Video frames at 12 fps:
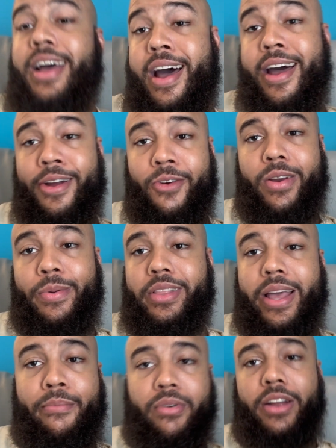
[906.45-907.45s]
I agree with
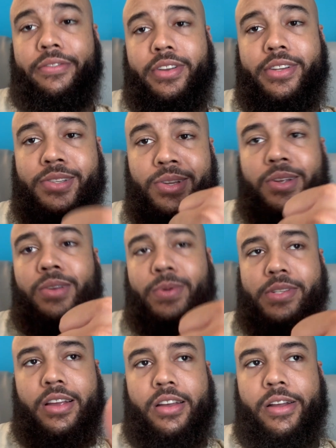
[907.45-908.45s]
that. Breakfast
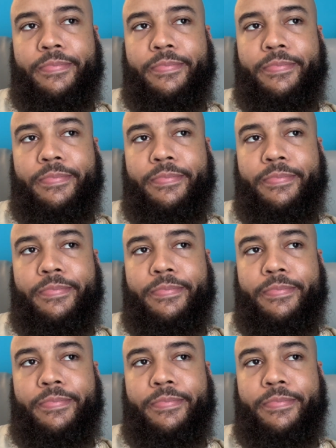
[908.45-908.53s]
was good.